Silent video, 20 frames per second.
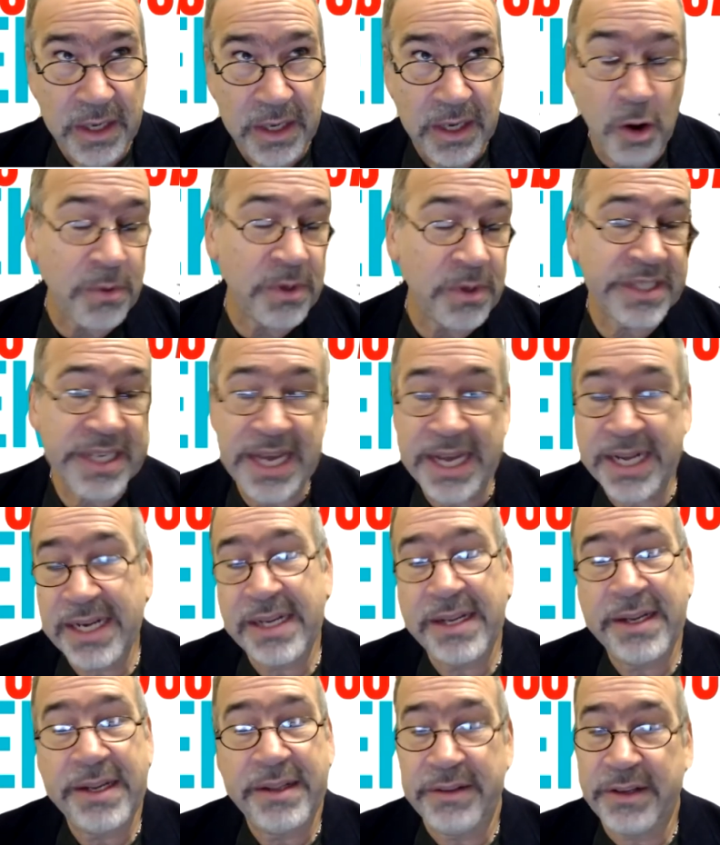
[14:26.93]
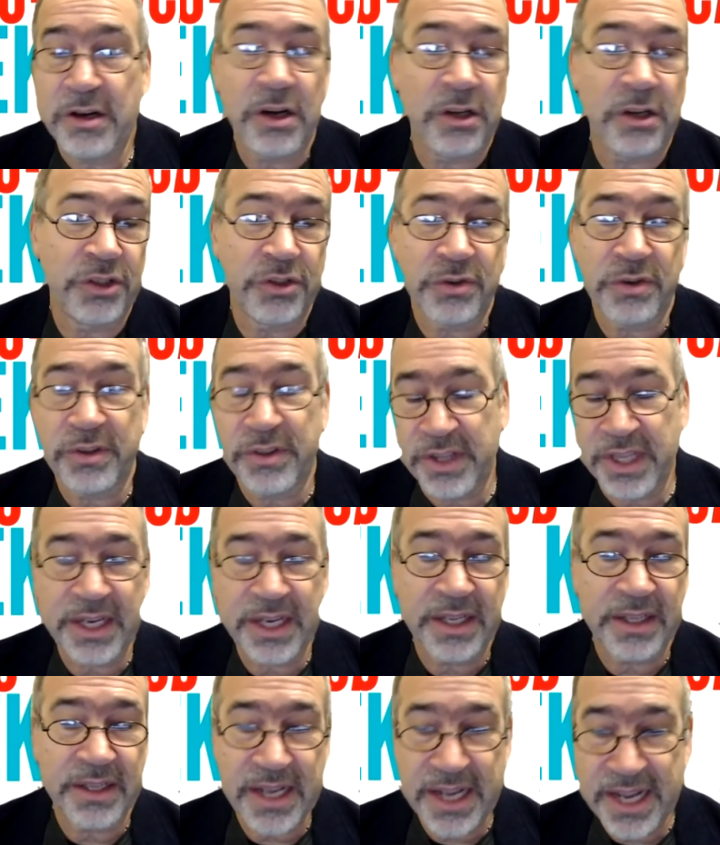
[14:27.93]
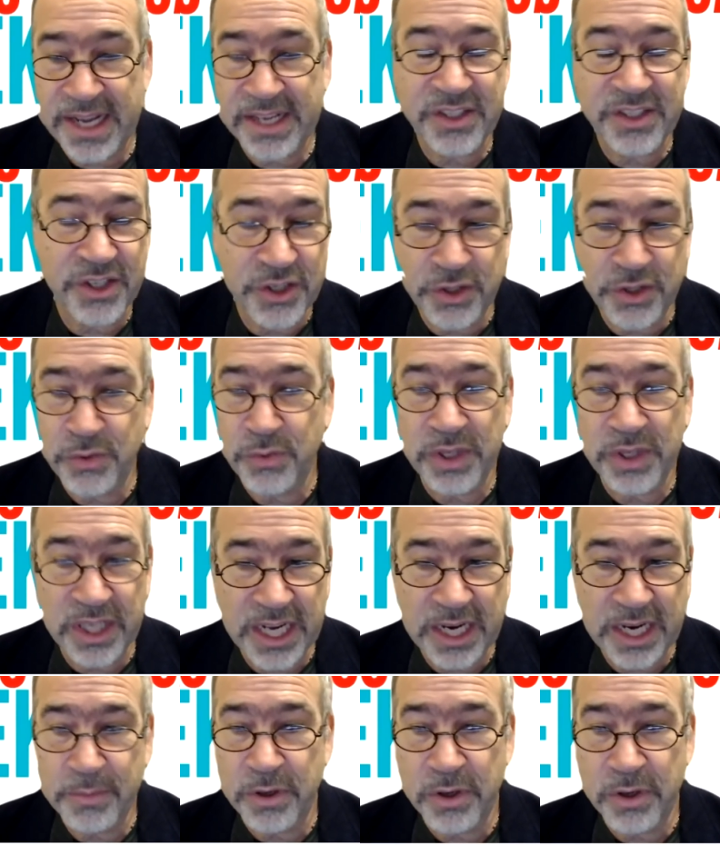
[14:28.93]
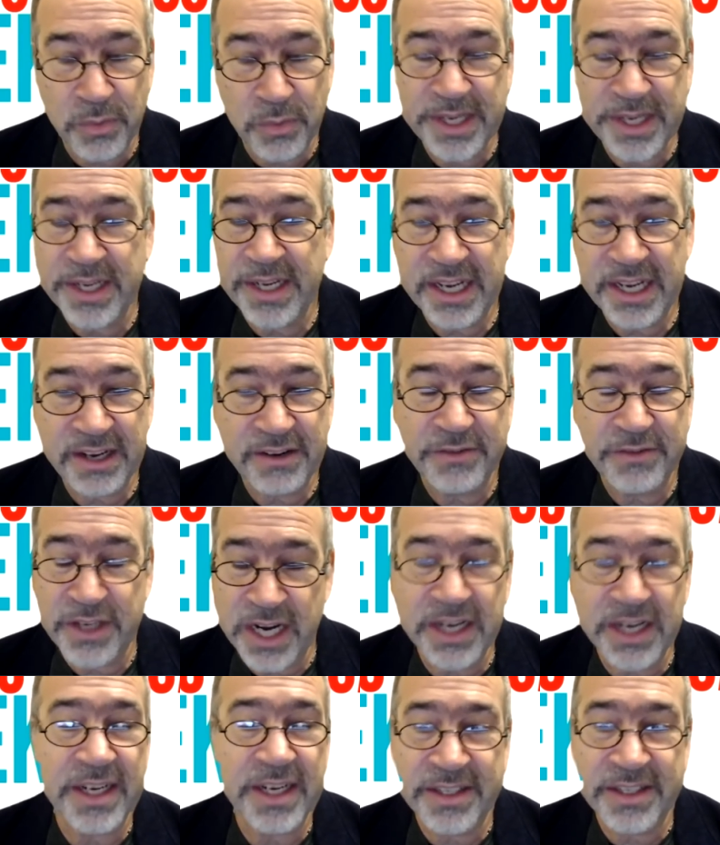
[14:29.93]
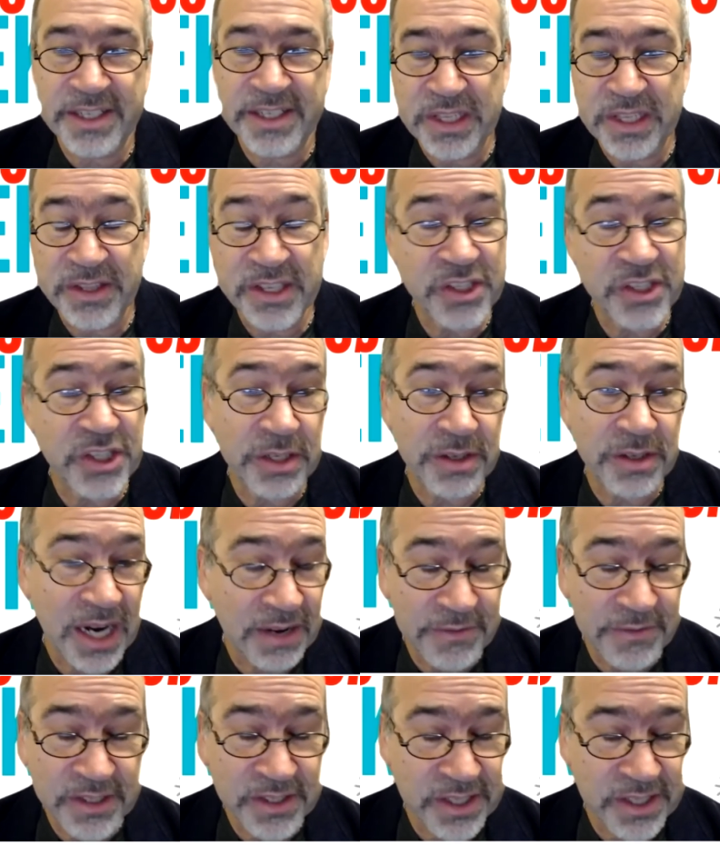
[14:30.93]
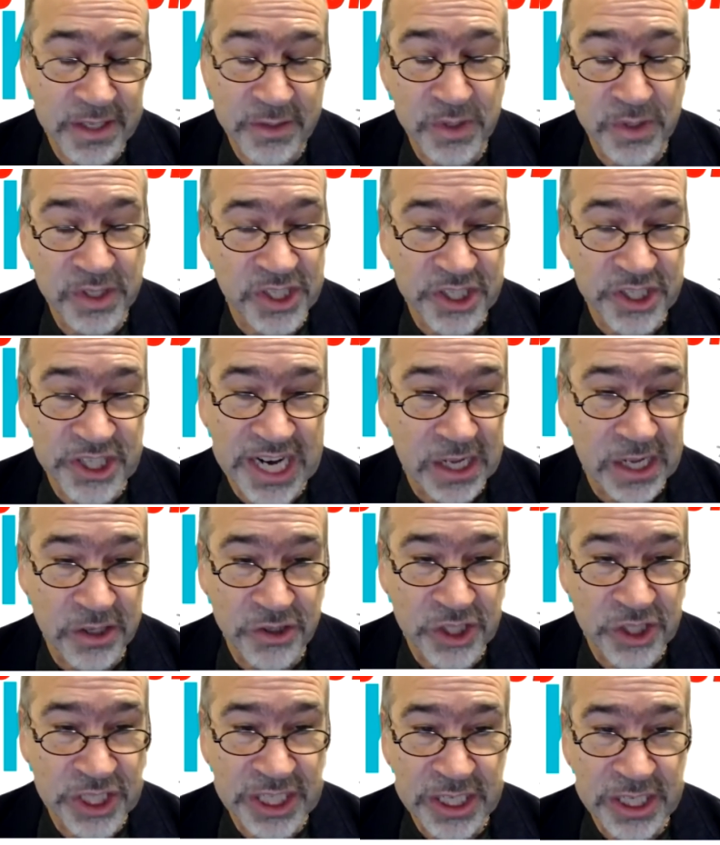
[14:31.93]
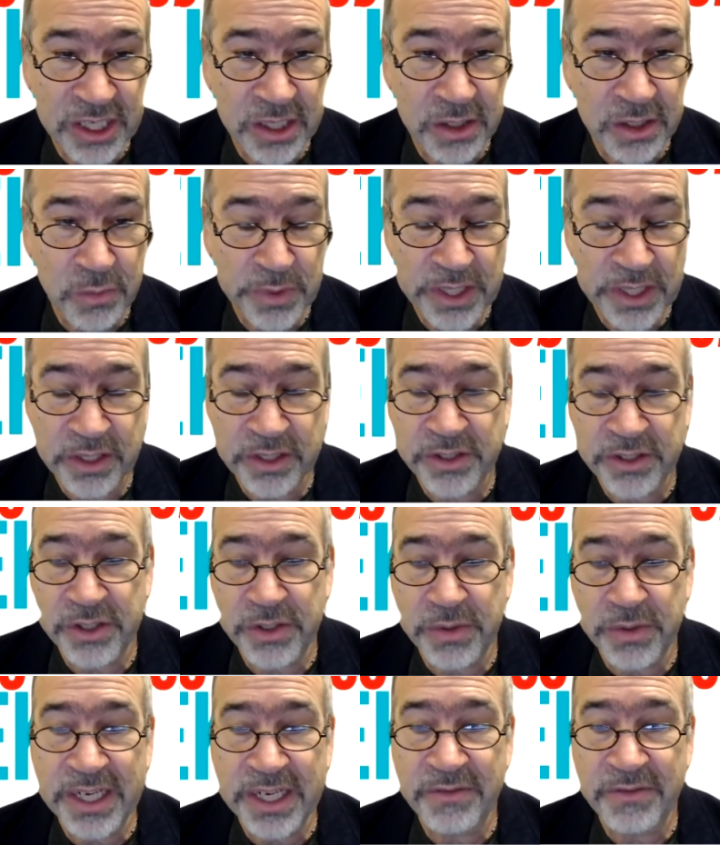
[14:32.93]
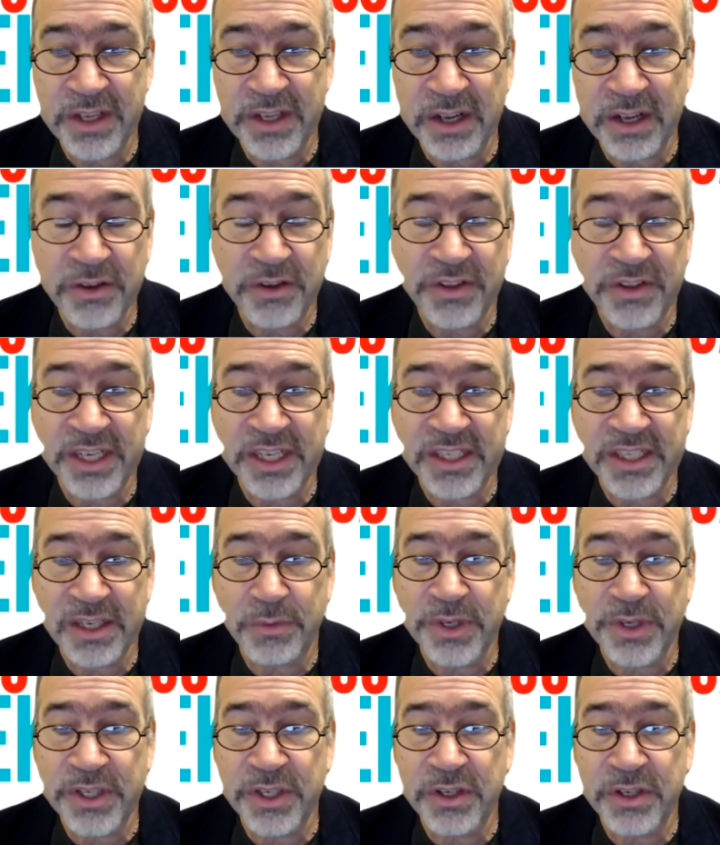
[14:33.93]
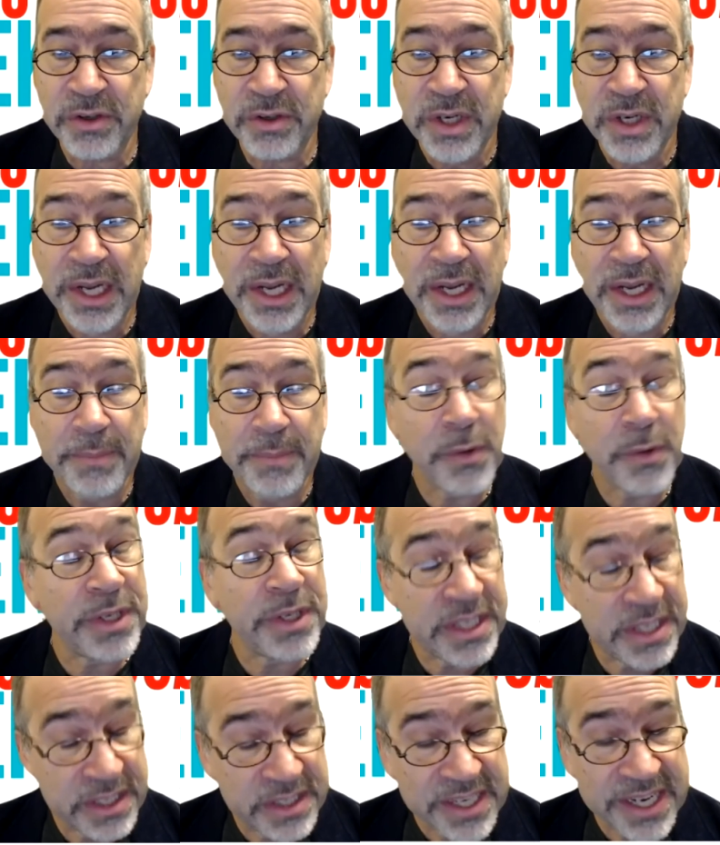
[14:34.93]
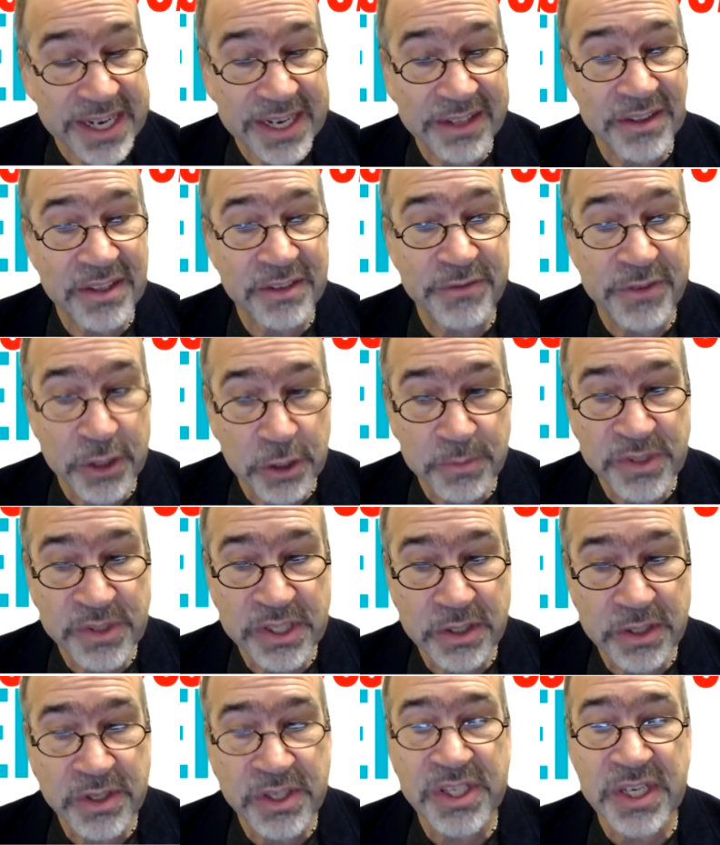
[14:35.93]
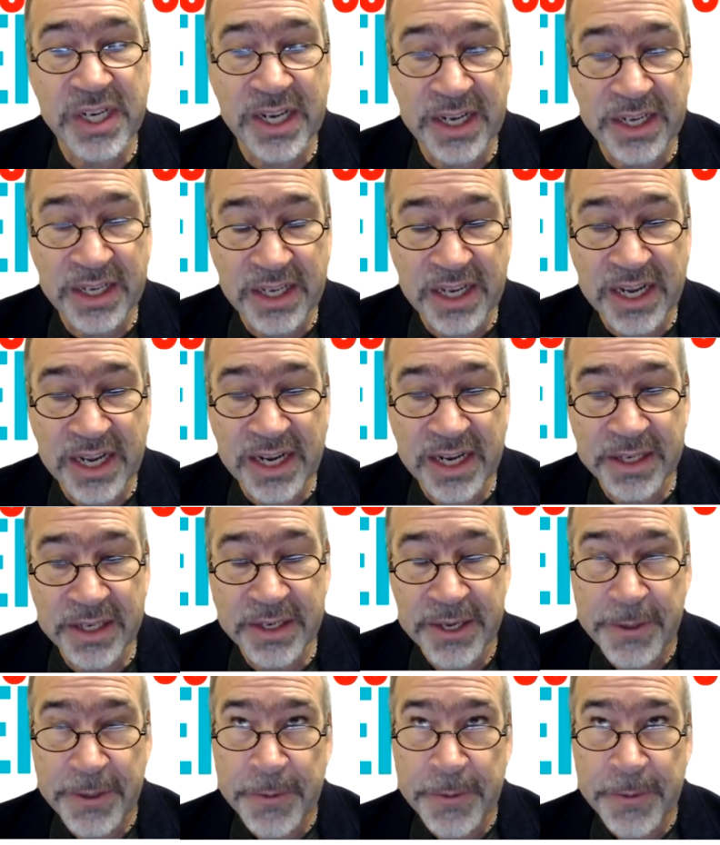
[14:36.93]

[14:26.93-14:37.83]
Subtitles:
Almost any cultural thing that has to do with labor, we have done it. This year, obviously, was a challenging year. We couldn't do any of the other things that we do, but we did take the film series online.